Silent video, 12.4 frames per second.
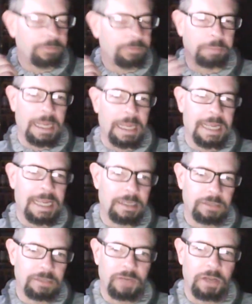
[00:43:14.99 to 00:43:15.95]
bland
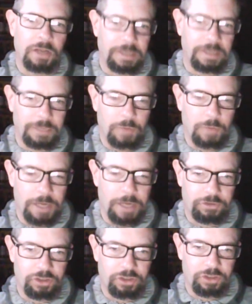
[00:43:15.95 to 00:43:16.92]
and dull, and that's why
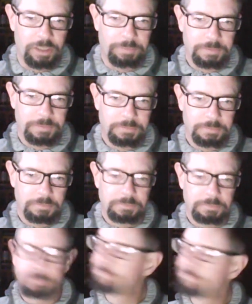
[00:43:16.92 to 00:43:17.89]
it's cheap.
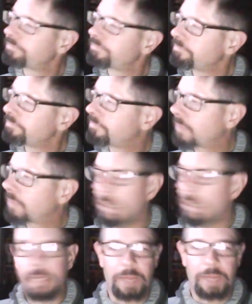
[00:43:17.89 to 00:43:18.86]

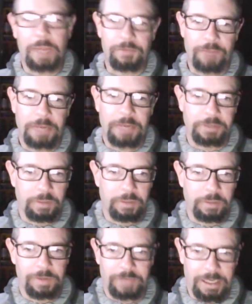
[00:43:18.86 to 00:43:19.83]
Anyway, it failed in
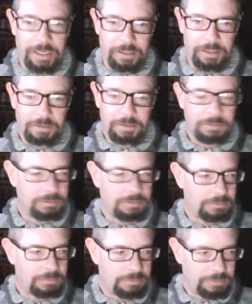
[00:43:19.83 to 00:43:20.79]
Louisiana.
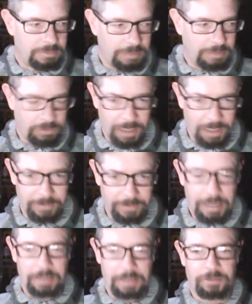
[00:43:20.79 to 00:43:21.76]
They tried
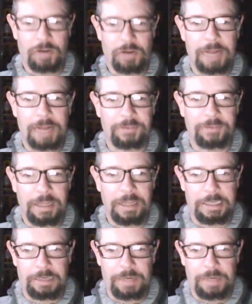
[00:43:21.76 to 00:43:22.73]
tried selling
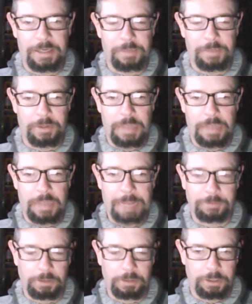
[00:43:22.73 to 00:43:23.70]
it around here with
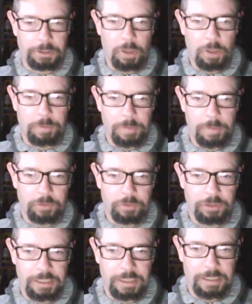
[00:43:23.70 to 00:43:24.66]
absolutely no
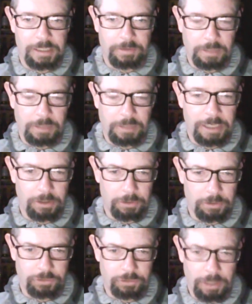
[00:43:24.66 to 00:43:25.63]
promotion and it lingered on
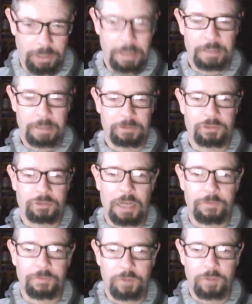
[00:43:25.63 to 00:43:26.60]
the shelf
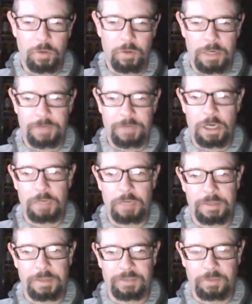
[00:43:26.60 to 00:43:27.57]
shelf no one ever heard of
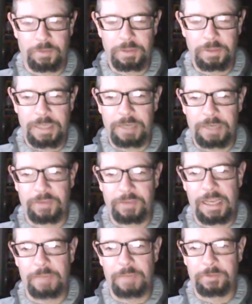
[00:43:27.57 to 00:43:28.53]
it they said what the heck is
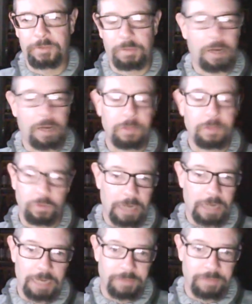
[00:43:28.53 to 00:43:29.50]
Hamm's the price was
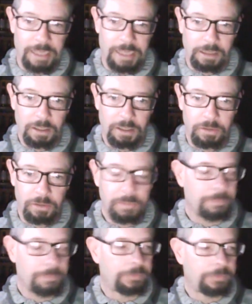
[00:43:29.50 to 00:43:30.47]
not even that low
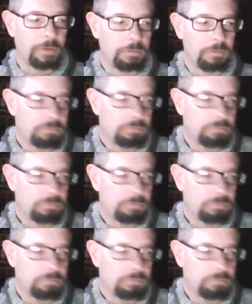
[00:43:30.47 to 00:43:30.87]
so